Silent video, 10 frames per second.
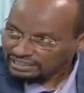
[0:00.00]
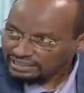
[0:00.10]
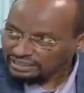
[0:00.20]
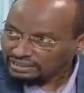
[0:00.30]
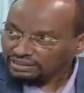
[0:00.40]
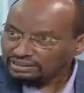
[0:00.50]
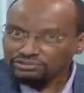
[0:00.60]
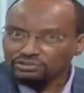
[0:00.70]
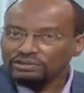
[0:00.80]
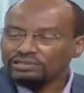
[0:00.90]
The
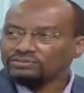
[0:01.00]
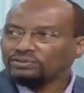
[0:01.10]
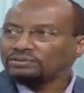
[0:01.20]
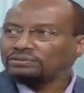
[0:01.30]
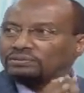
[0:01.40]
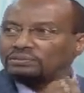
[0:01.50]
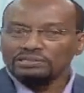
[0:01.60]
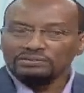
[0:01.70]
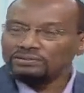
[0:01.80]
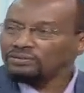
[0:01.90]
rest of us, 40-50 million, are
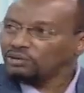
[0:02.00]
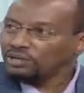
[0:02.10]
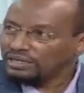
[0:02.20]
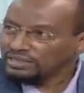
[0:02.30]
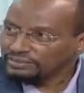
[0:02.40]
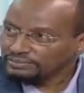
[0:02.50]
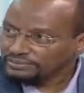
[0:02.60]
surviving on that.